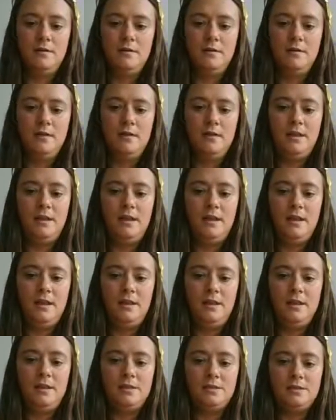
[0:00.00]
like
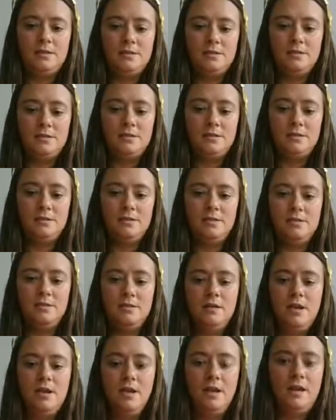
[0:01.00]
this
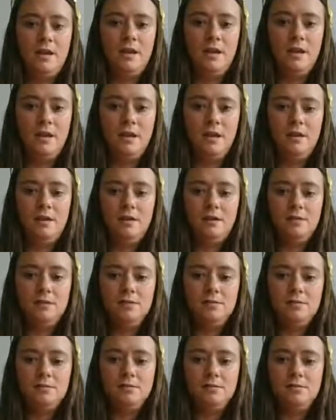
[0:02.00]

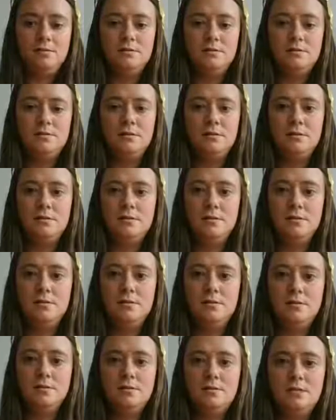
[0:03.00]
and
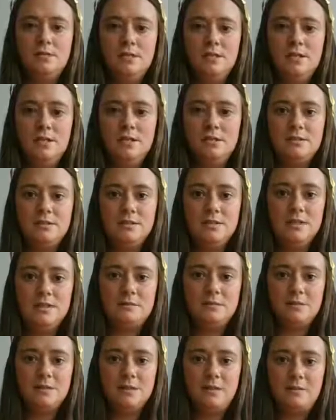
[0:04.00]
this, and I'm
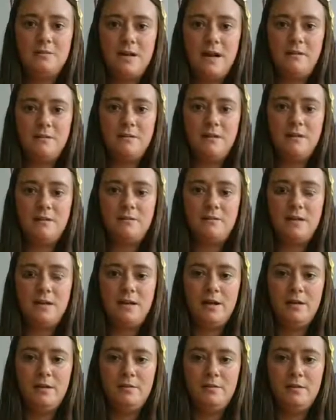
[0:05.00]
just gonna wrap it
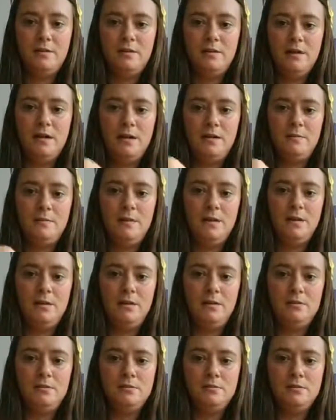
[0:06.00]
around the
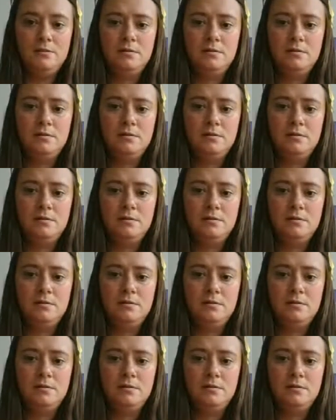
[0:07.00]
headband.